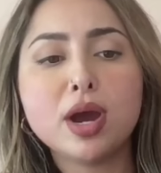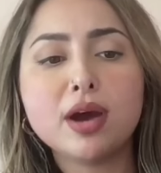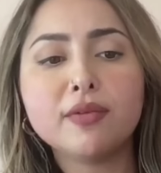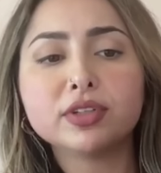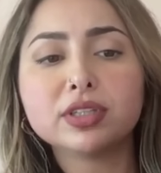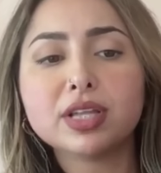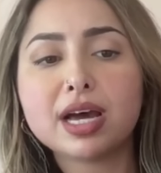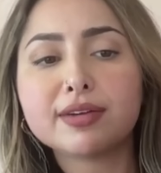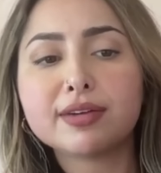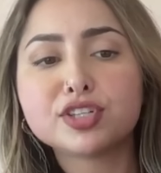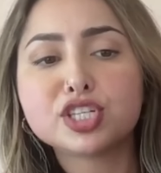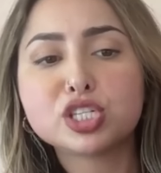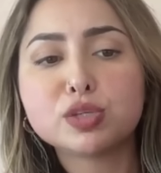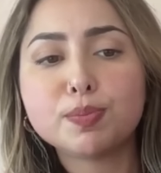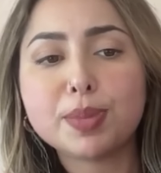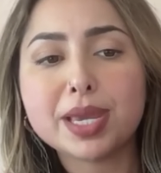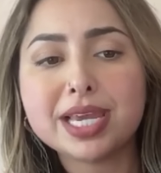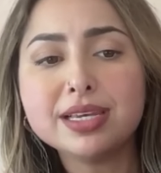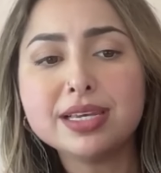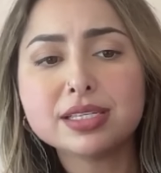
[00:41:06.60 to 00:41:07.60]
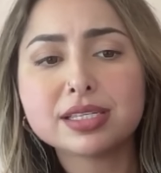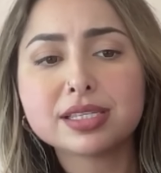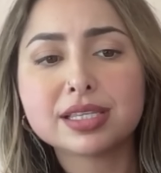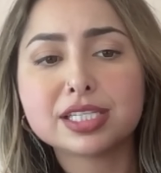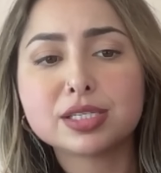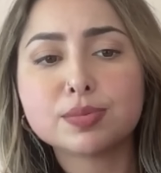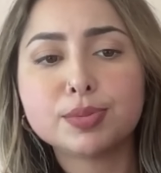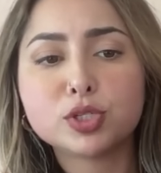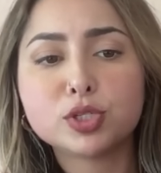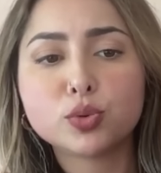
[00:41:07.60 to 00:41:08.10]
a lot of space that's
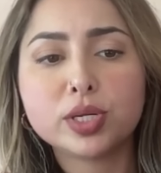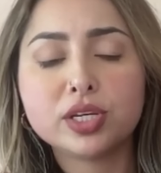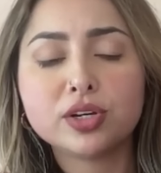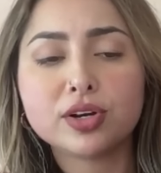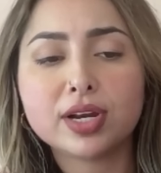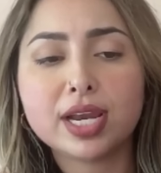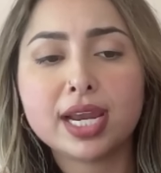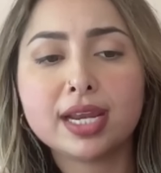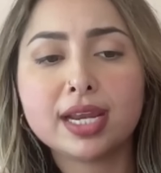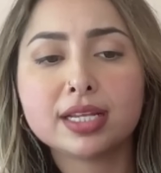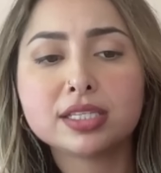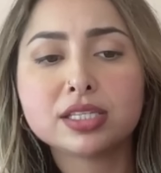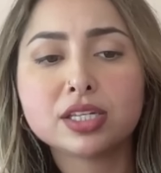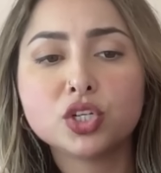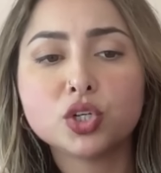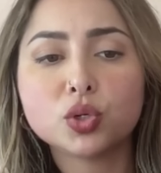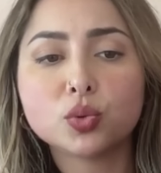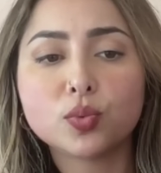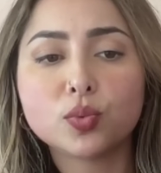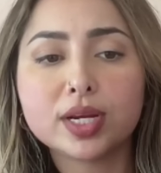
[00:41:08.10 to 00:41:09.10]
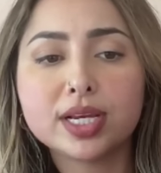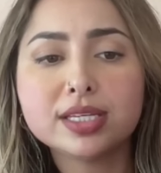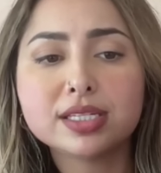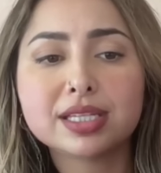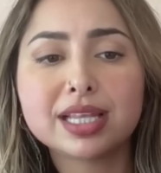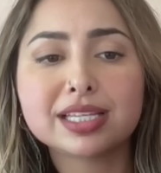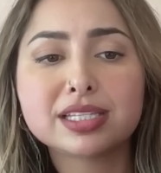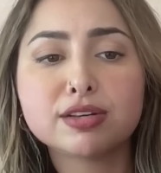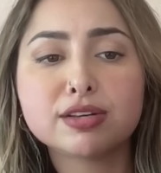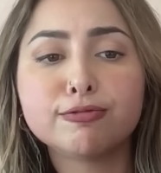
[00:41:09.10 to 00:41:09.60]
between your hands and your wrist
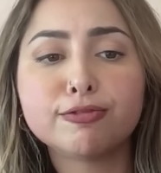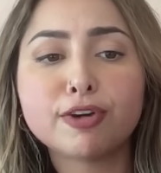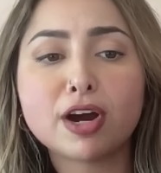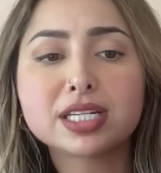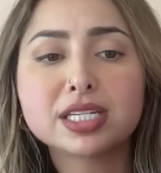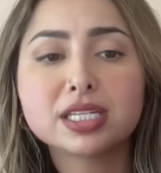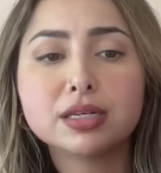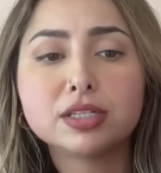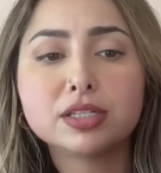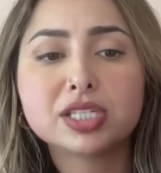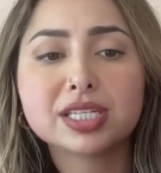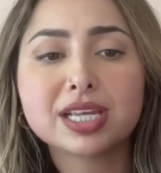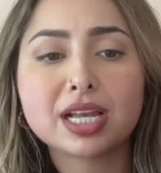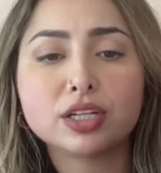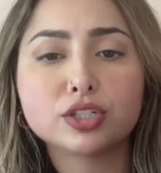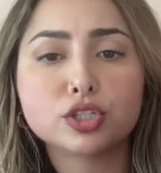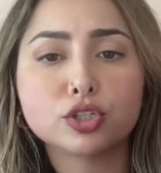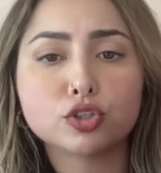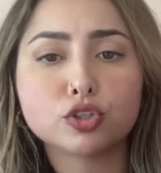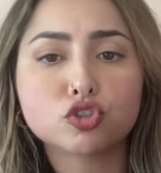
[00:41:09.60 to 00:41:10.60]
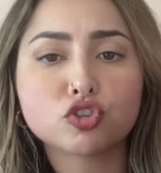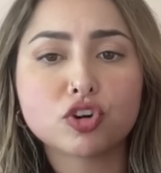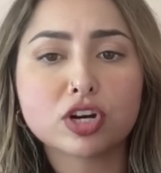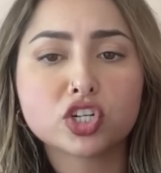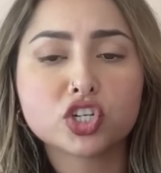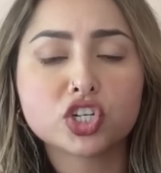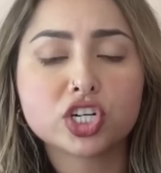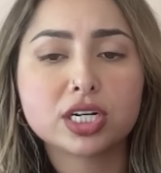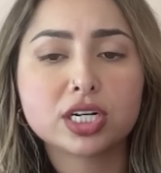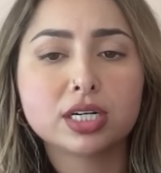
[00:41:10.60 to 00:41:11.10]
that's a vata skeletal
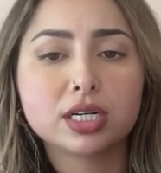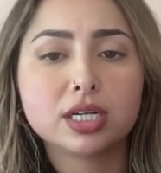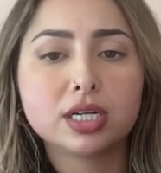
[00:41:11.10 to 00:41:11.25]
structure